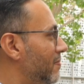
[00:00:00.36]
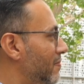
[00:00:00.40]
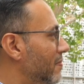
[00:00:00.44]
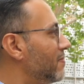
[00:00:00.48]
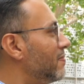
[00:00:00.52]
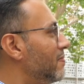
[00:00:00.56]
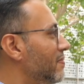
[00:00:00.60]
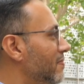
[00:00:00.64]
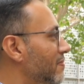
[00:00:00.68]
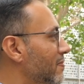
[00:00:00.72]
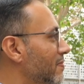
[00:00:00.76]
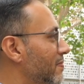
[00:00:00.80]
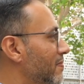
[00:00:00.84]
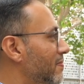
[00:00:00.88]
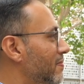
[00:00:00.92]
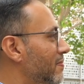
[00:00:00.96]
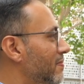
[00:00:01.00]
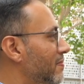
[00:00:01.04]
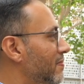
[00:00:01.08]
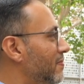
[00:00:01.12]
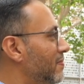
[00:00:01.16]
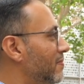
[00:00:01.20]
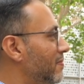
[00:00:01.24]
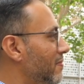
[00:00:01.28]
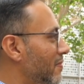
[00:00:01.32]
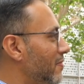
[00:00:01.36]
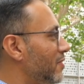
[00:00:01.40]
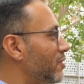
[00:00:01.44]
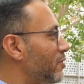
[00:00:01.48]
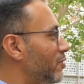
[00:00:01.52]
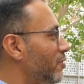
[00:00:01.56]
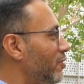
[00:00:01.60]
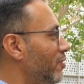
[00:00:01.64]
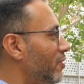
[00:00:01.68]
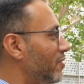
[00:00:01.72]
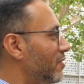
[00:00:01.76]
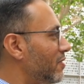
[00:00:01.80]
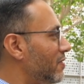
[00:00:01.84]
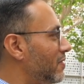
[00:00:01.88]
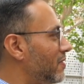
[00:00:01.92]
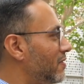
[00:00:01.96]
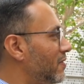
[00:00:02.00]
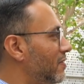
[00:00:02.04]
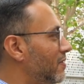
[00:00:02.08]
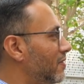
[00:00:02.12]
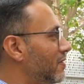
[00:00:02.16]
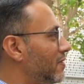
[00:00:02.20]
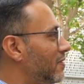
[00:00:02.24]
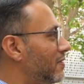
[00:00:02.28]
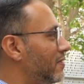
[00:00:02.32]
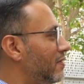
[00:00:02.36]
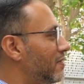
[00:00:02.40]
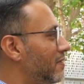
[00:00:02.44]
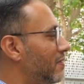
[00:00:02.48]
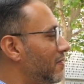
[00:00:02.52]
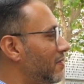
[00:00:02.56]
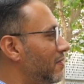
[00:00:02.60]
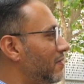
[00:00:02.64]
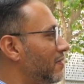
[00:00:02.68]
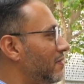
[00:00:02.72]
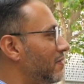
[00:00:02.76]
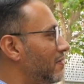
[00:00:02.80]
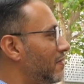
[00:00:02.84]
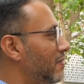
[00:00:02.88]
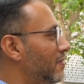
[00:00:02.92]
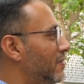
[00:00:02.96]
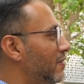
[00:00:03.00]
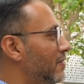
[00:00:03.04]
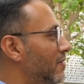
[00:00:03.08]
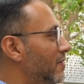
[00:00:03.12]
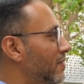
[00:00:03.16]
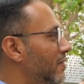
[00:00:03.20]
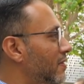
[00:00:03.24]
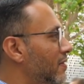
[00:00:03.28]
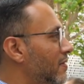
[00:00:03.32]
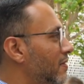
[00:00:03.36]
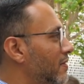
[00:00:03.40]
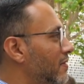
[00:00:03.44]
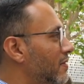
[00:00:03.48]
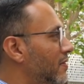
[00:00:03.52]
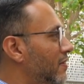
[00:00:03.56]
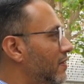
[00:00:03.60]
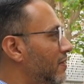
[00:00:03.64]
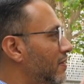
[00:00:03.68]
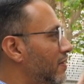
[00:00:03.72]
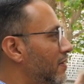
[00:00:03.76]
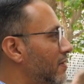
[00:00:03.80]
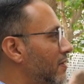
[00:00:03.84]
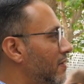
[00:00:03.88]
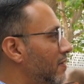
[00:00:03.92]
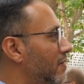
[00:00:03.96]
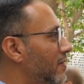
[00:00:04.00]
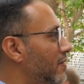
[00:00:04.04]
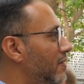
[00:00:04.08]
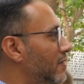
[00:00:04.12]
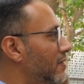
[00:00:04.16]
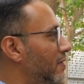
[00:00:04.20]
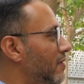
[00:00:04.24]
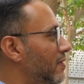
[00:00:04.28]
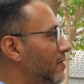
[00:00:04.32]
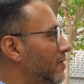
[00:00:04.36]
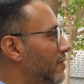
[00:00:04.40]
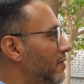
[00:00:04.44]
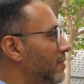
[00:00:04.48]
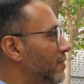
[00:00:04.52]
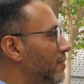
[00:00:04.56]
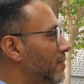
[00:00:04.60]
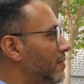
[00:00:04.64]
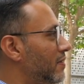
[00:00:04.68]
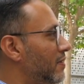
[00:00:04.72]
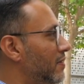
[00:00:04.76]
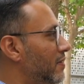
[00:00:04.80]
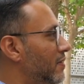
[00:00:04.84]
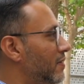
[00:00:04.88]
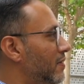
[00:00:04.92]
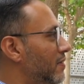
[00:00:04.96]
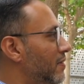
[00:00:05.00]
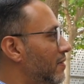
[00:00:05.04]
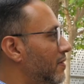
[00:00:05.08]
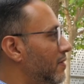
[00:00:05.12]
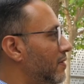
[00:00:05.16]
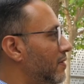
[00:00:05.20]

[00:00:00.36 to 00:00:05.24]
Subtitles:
No words are spoken by the person on screen.